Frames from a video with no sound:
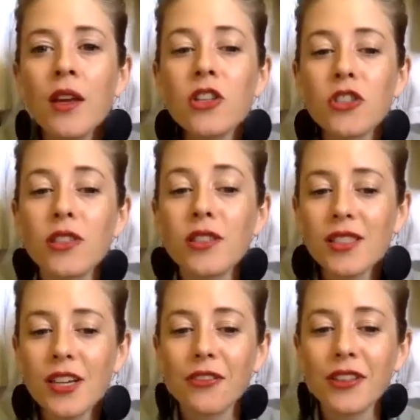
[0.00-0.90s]
So this is
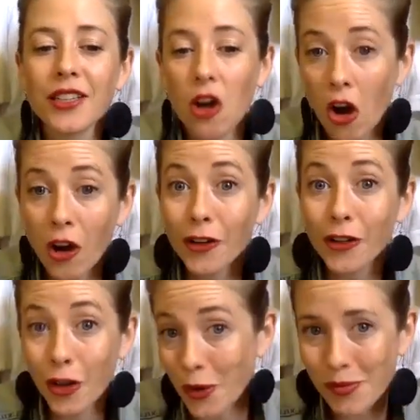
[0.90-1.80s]
definitely an
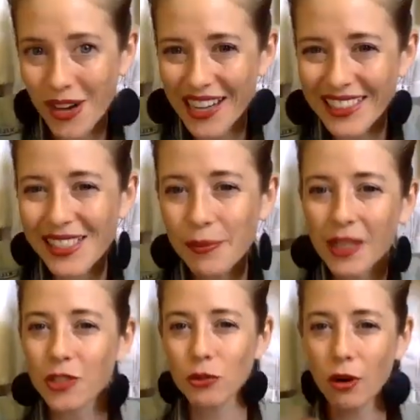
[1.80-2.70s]
ongoing practice
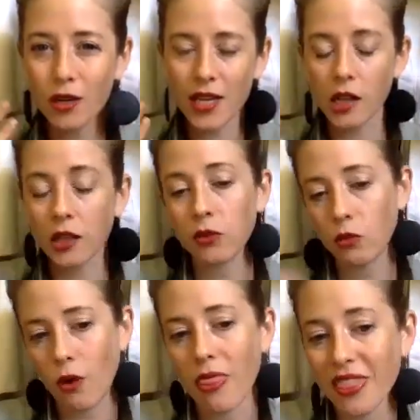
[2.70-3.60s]
because you are tackling
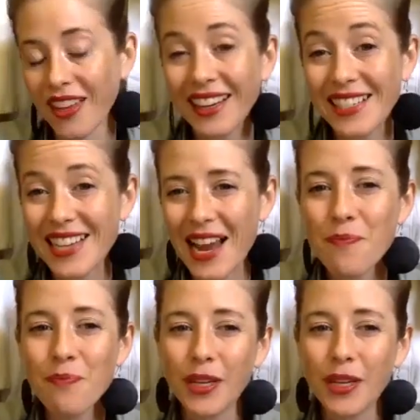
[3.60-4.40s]
one thing at a time,